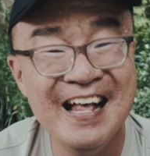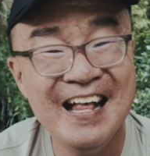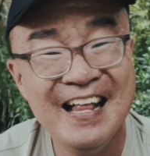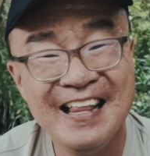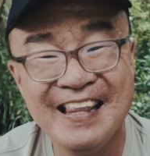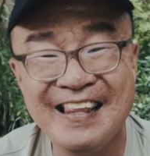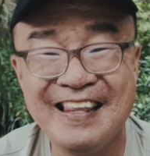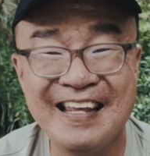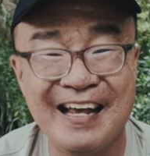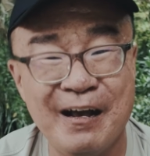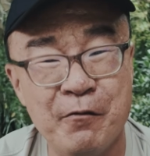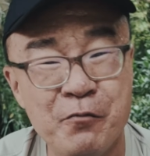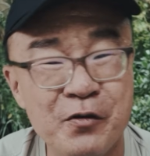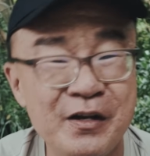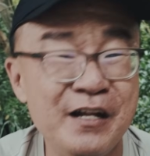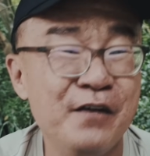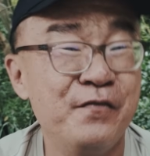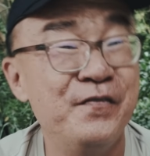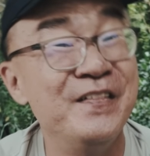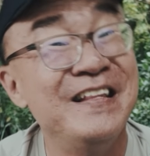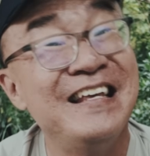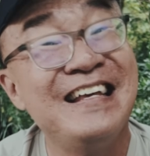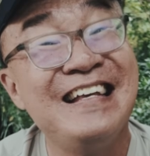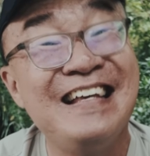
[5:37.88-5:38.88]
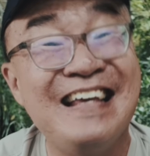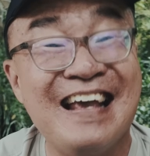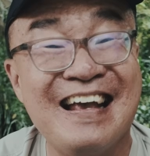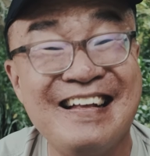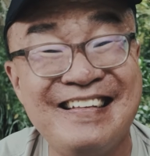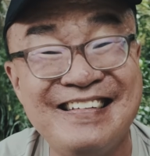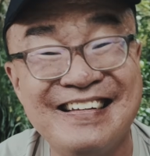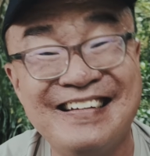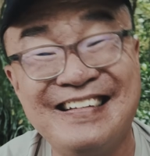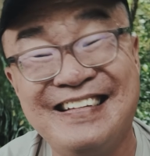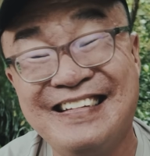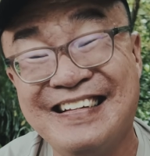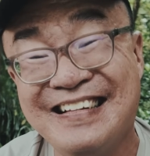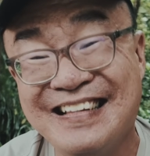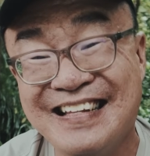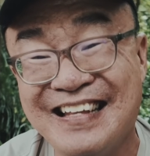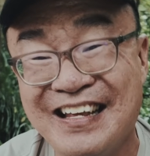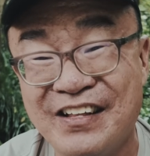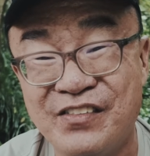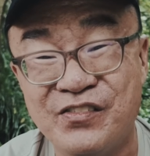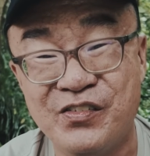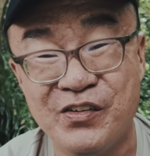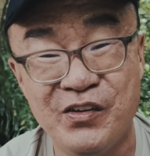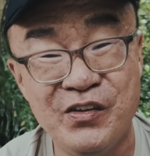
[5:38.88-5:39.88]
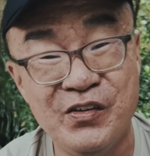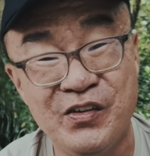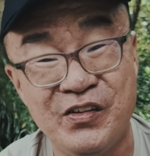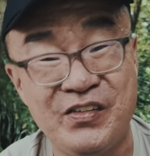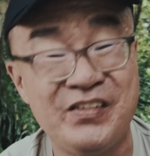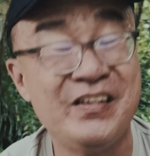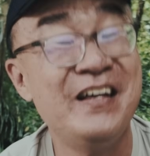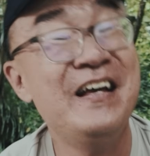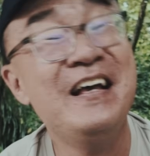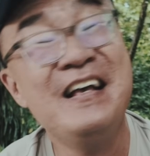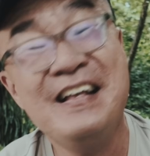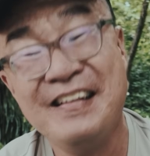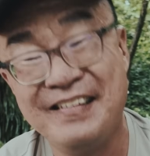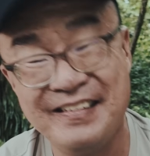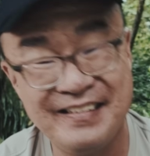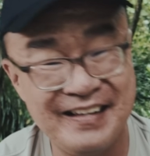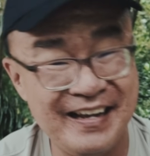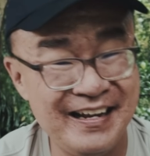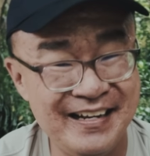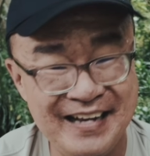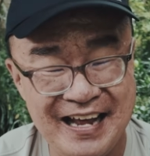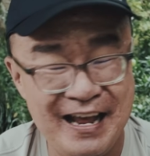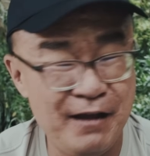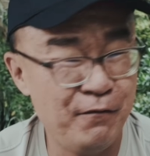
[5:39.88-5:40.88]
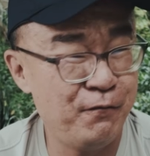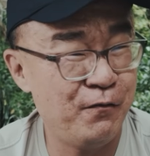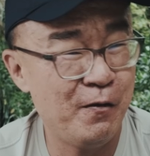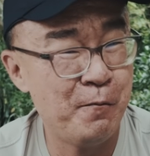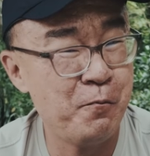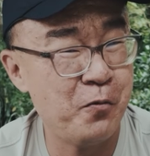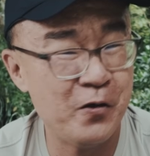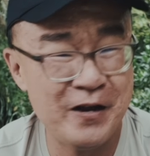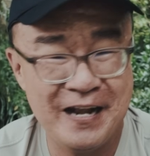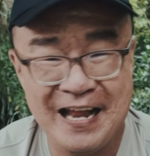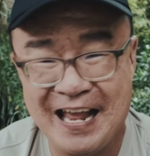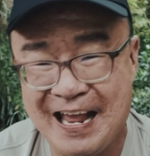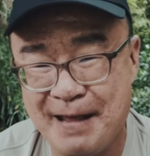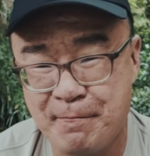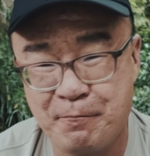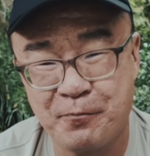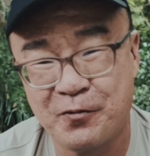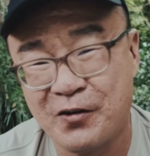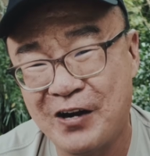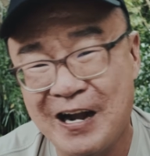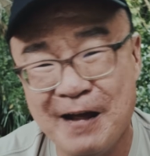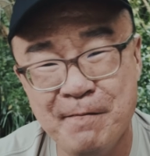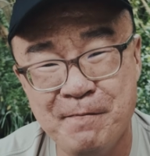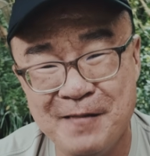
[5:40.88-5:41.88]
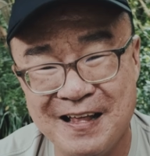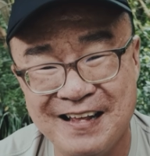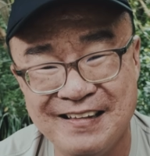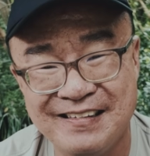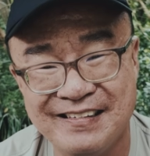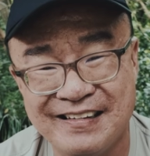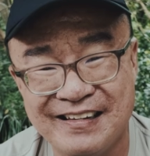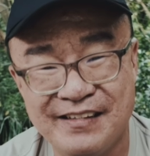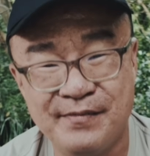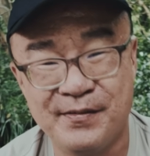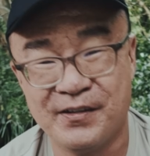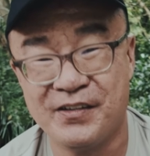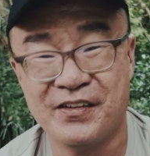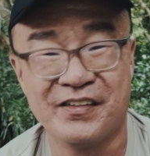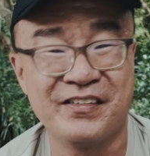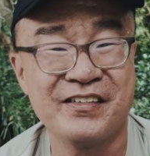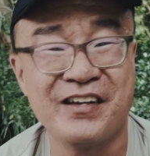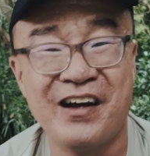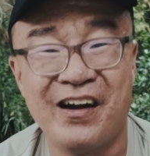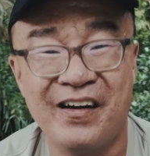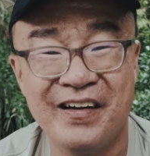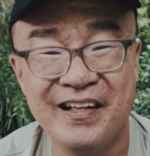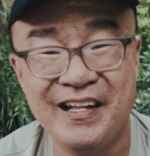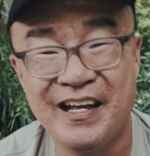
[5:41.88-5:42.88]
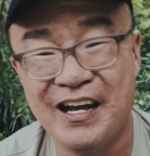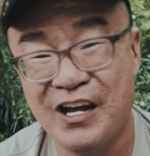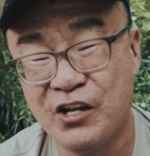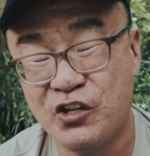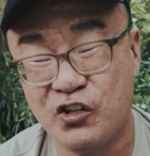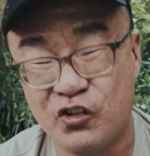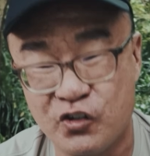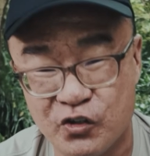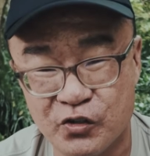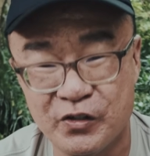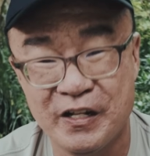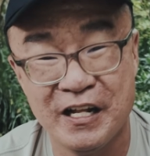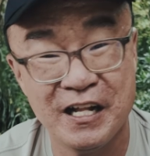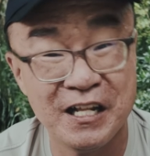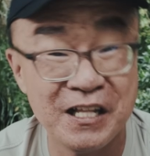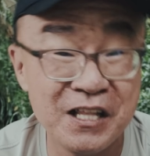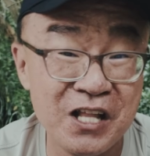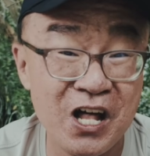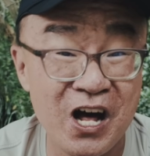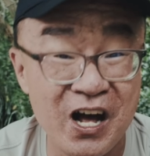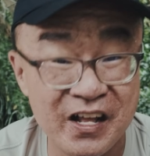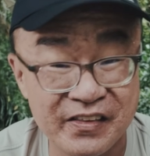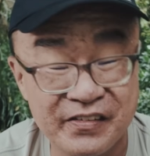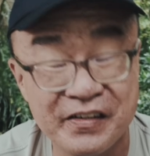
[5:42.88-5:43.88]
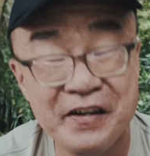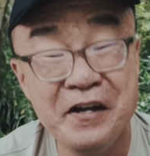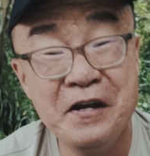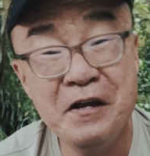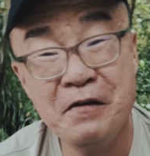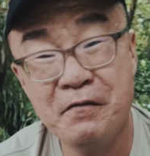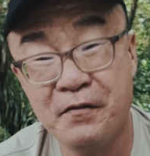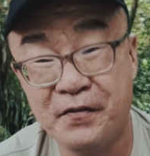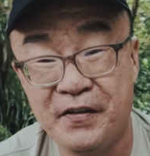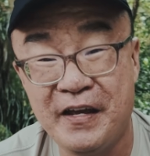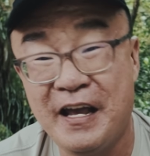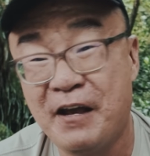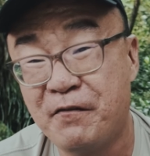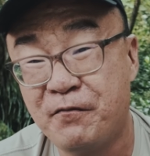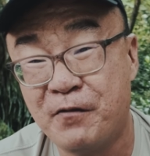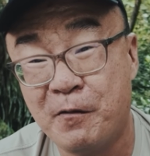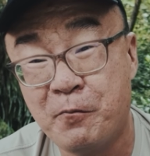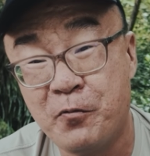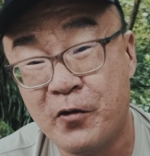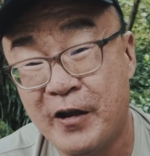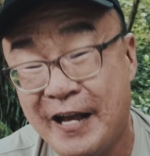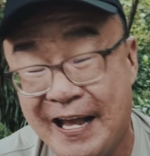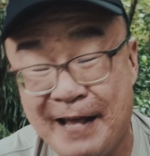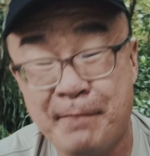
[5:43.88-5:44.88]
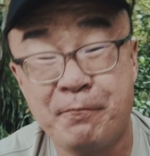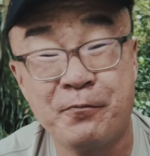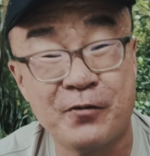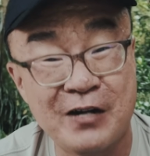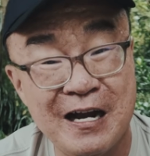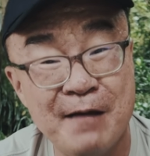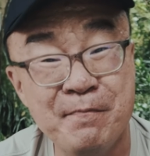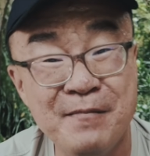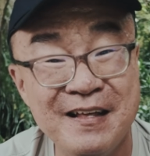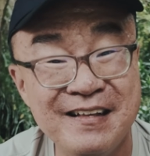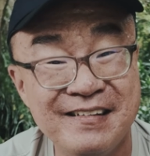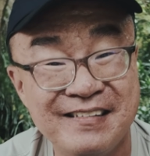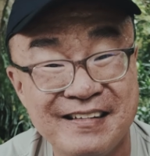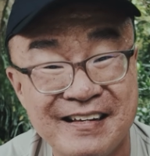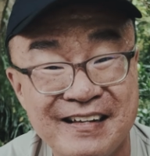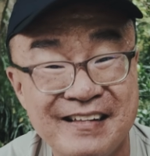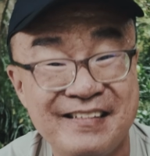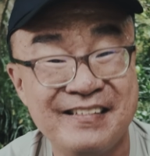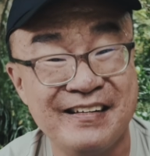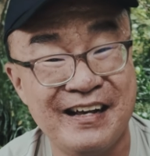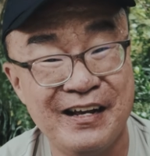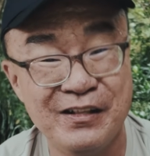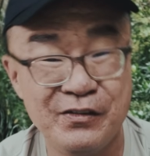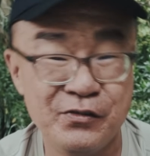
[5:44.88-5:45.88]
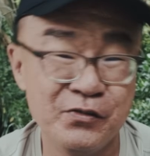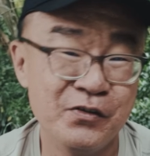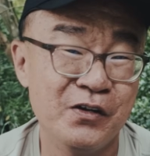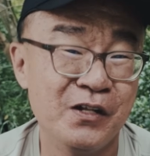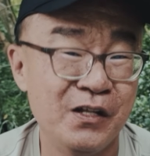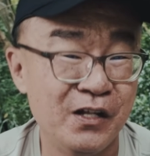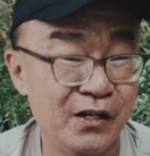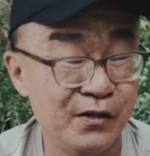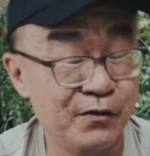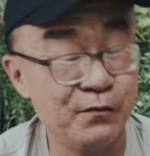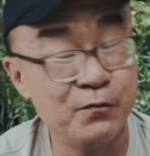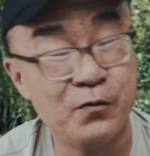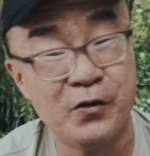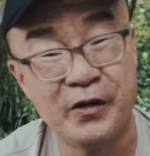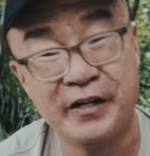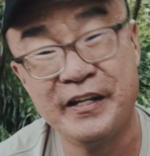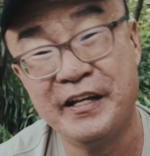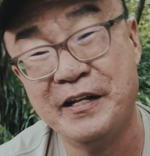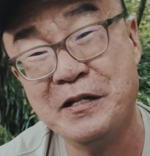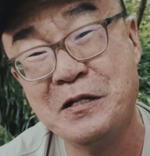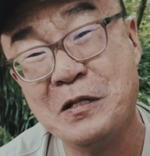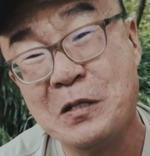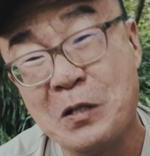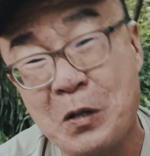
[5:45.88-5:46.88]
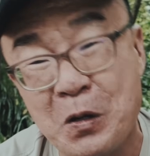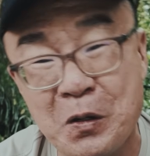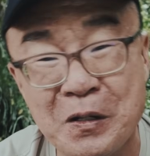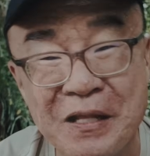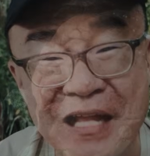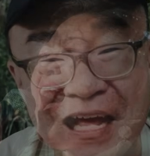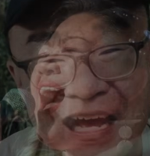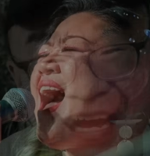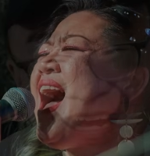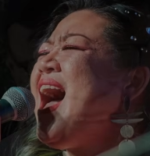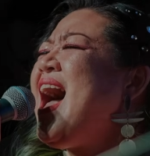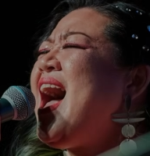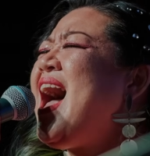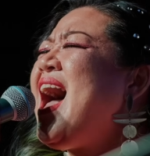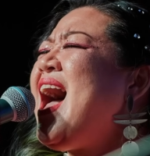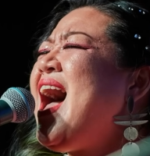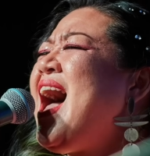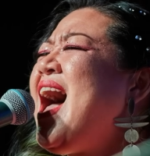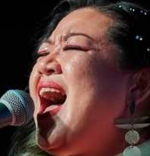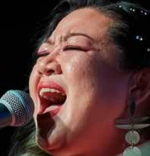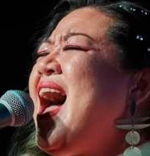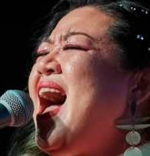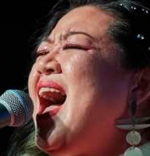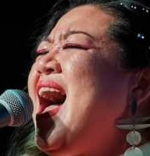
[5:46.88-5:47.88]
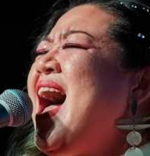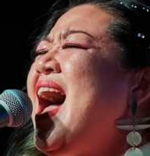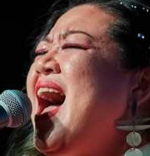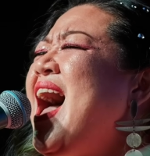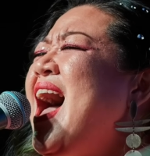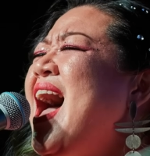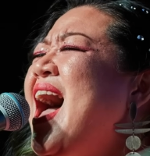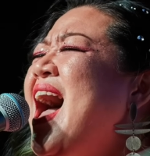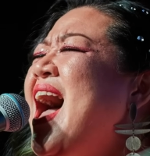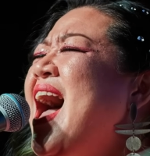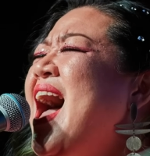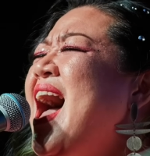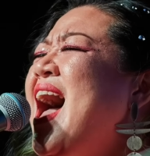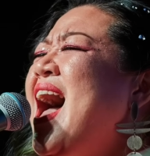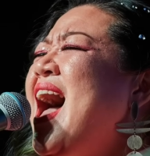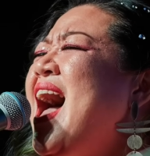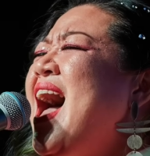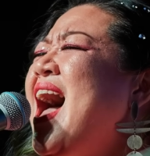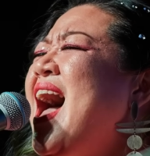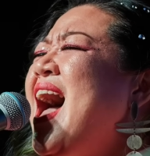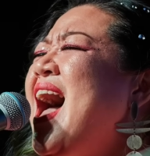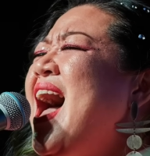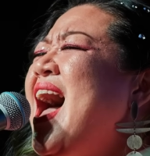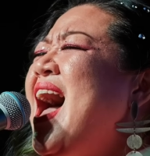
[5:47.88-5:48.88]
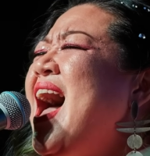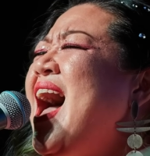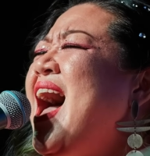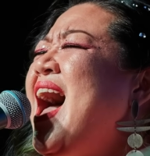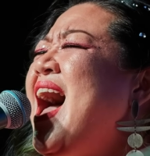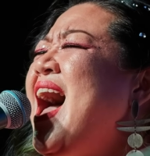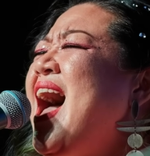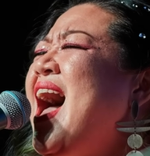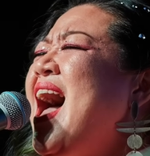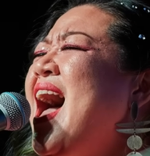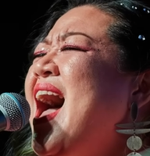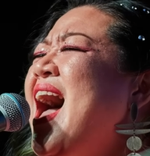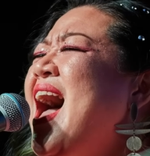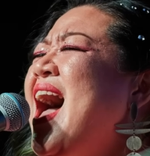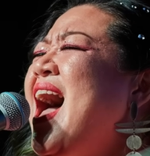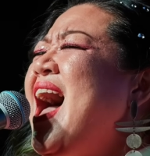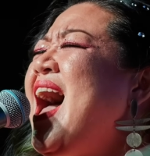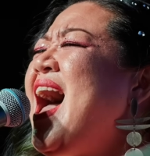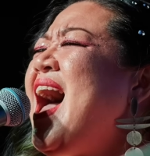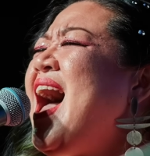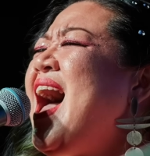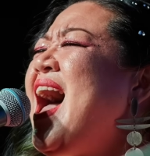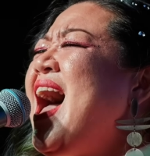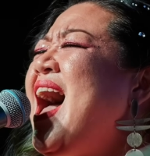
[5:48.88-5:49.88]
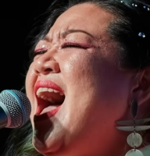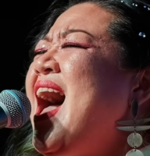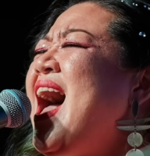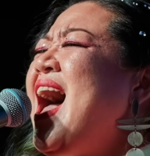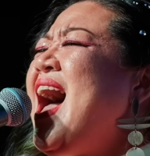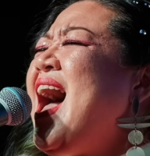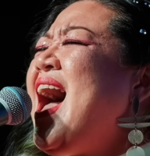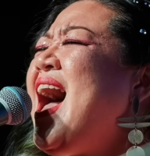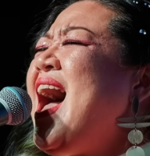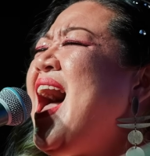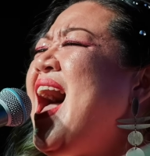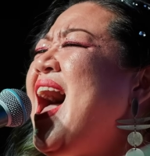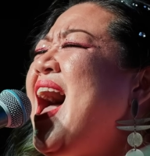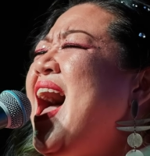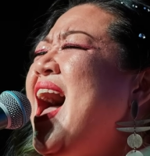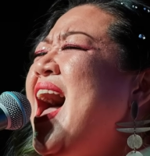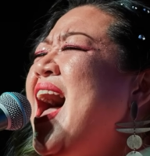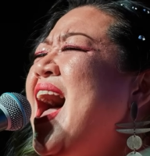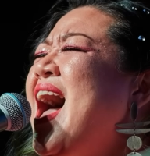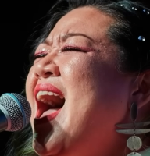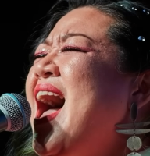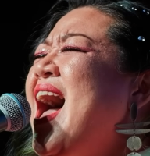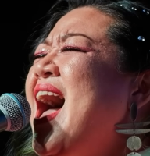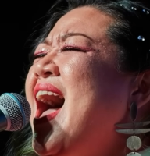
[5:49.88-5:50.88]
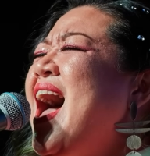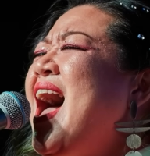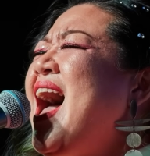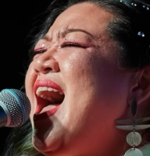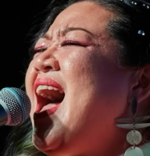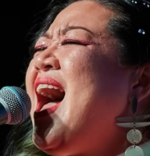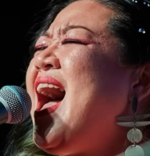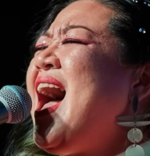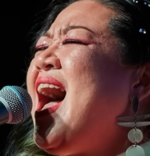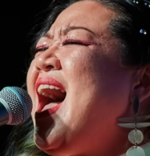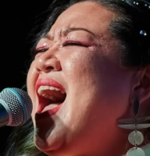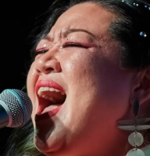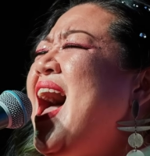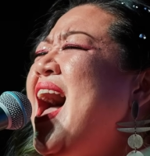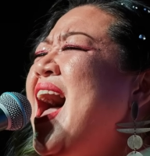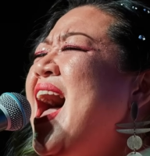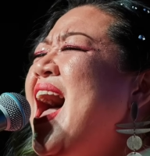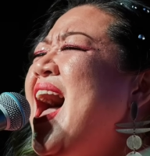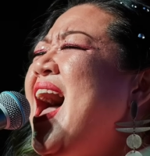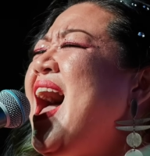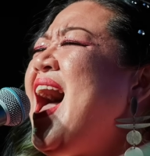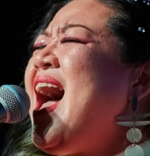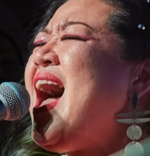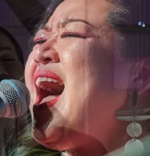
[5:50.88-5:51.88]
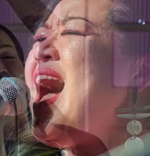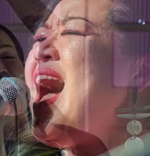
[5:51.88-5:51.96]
That would have negated the need to use, say, the F1.8 Prime lenses, because currently I shoot a lot with the F1.8 Prime lenses. I do a lot of work in low light using Micro Four Thirds system. You know that it doesn't perform the best when it comes to low light.